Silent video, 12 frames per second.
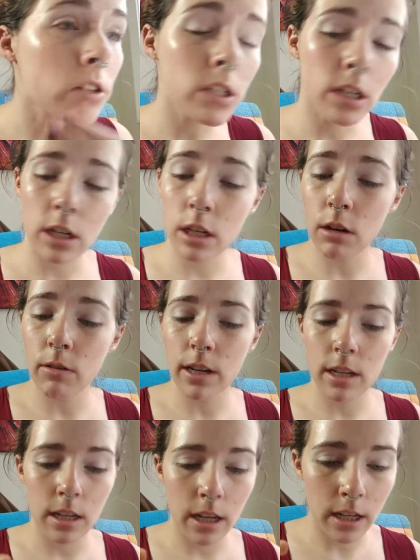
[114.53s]
just going to go
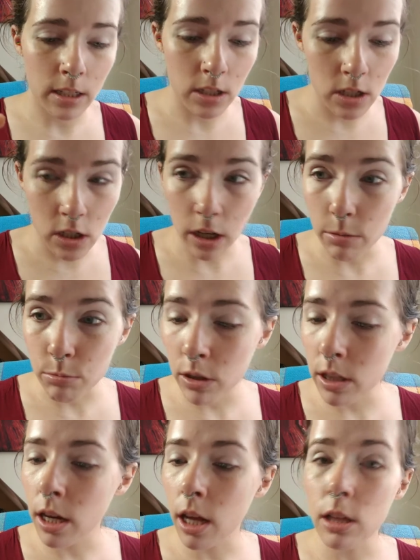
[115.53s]
in and start
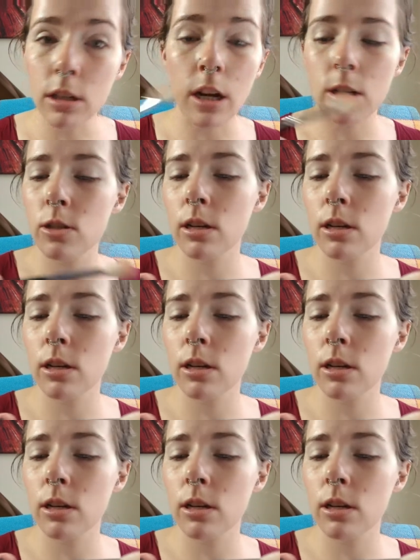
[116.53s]
putting color on.